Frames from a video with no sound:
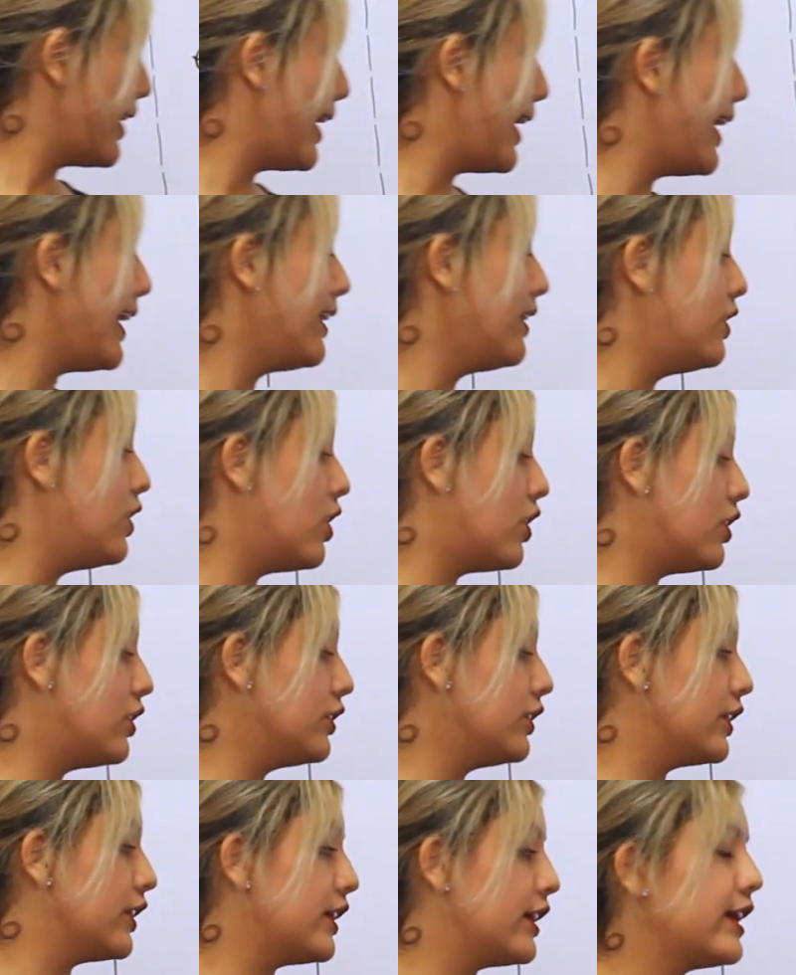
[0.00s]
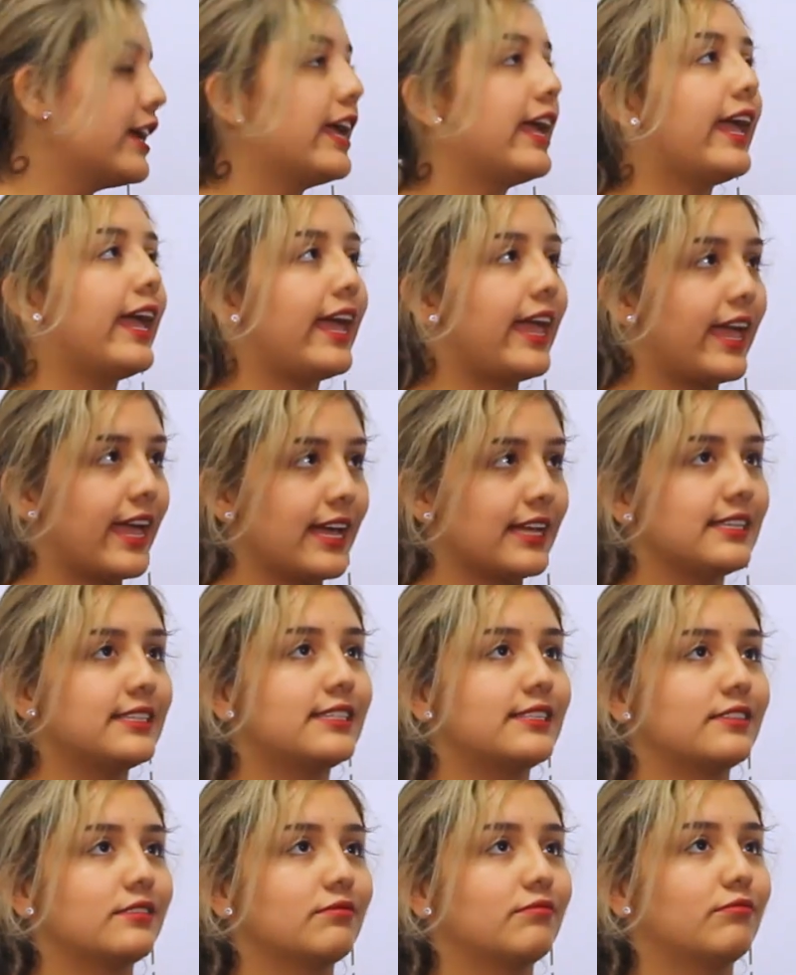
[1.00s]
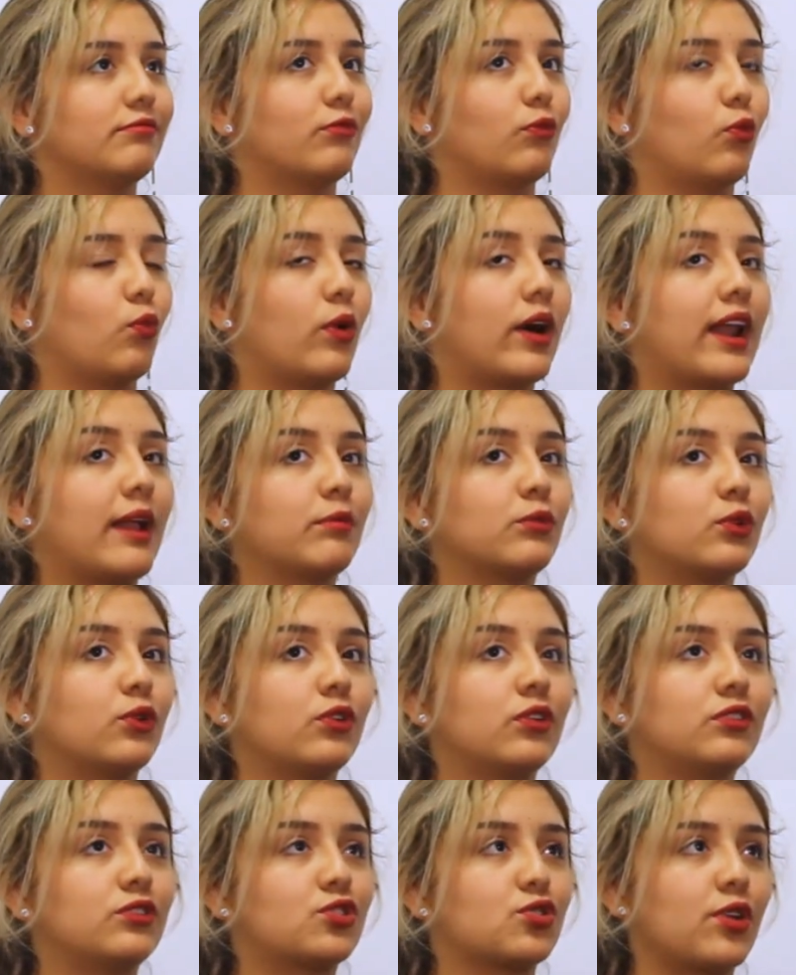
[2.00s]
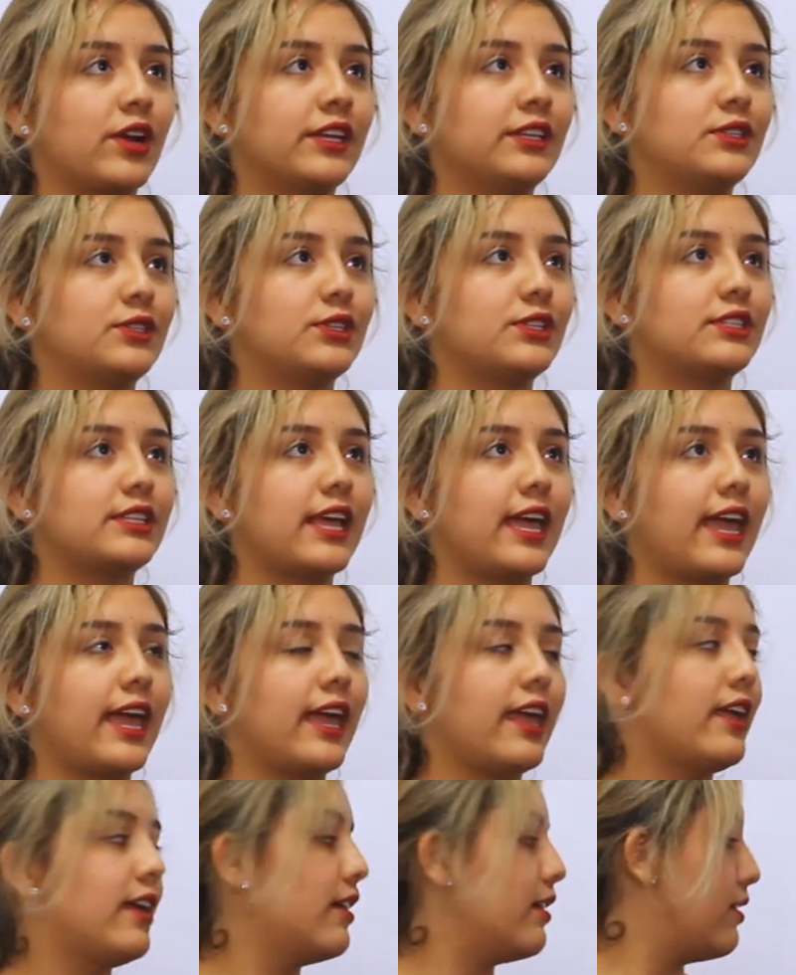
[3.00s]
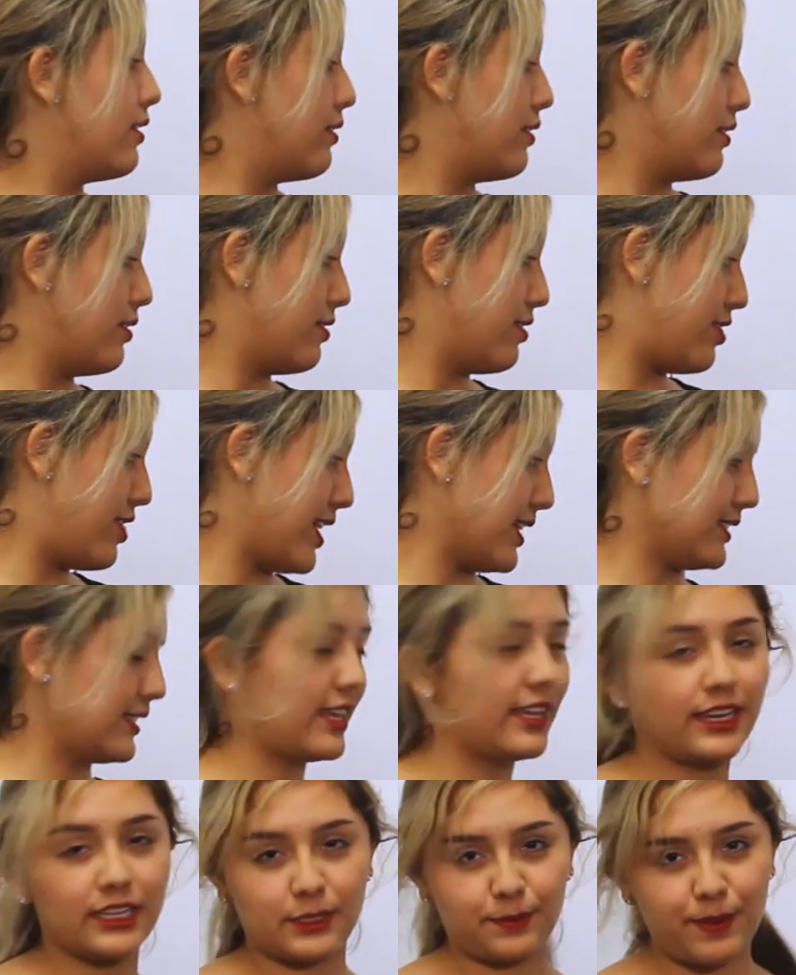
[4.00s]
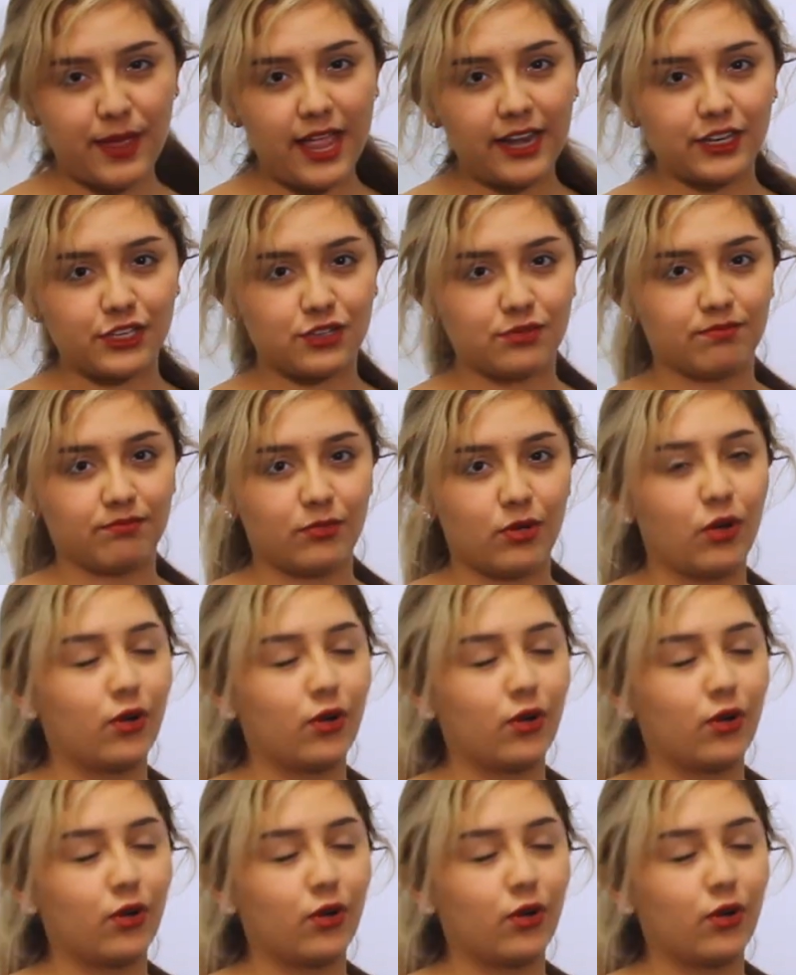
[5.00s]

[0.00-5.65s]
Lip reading: And long is what I'm trying to say this in Spanish.